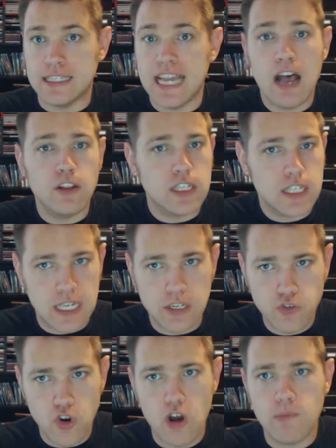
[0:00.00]
Down
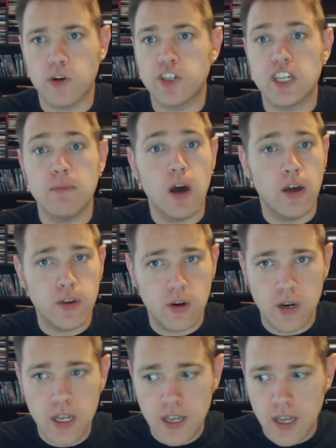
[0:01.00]
syndrome or some
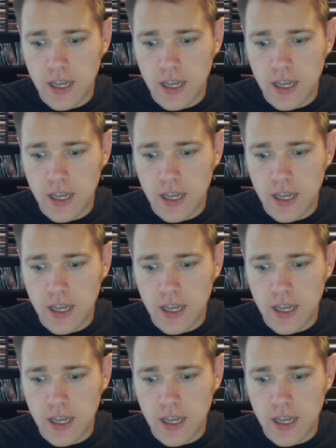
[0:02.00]
other,